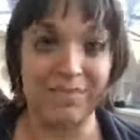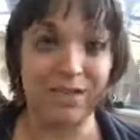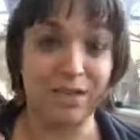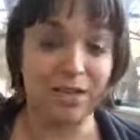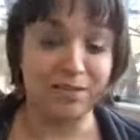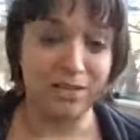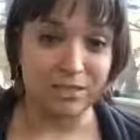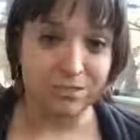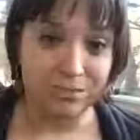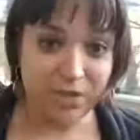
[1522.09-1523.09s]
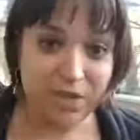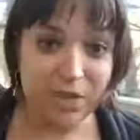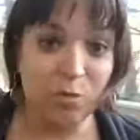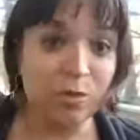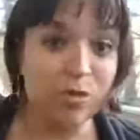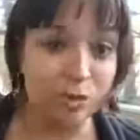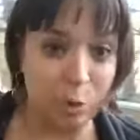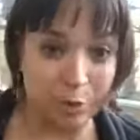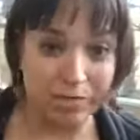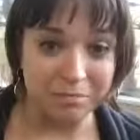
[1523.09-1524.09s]
If the glove doesn't fit, you
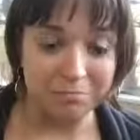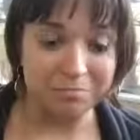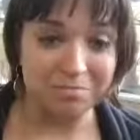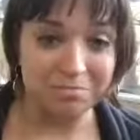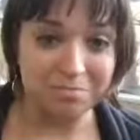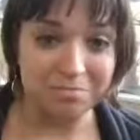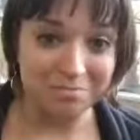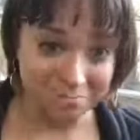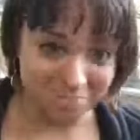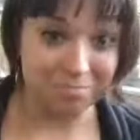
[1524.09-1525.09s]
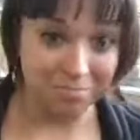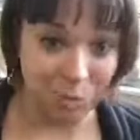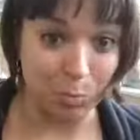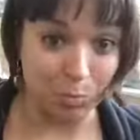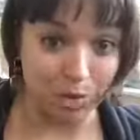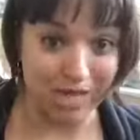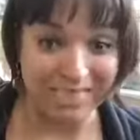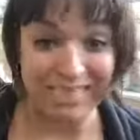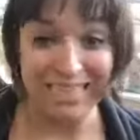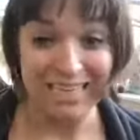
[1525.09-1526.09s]
must acquit. Remember
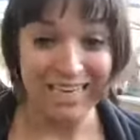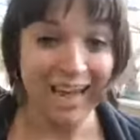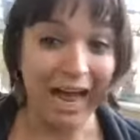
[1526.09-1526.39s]
that?